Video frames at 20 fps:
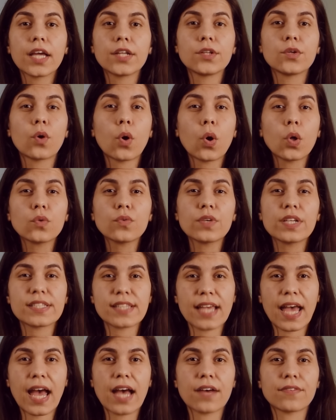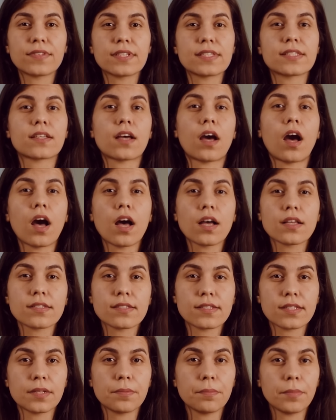and you always have this
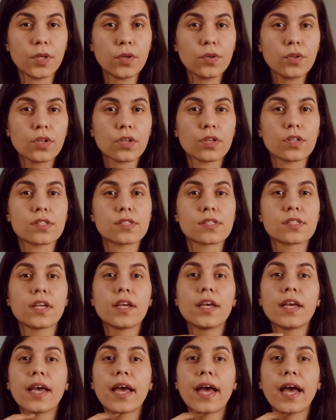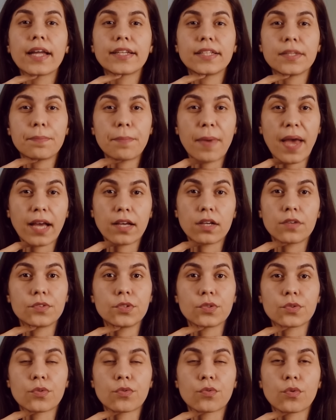constant mucus at the back of
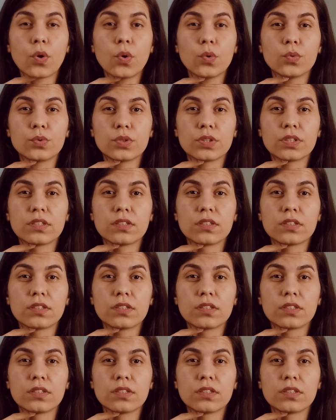your throat.